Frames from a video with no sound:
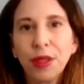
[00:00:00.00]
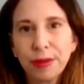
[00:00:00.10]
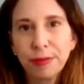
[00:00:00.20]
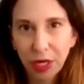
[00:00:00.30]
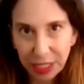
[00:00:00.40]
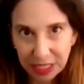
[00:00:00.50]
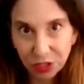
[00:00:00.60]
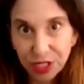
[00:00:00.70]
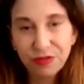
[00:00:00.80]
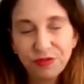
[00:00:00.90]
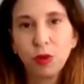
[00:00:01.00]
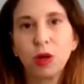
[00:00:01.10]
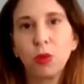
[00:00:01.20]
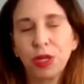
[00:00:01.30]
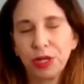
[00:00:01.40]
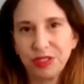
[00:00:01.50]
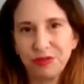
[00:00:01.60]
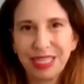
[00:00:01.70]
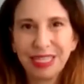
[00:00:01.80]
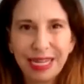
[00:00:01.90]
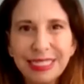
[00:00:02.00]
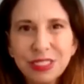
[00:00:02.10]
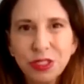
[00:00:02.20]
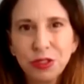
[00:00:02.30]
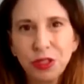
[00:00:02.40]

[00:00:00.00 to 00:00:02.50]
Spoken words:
market is looking for, what our different clients are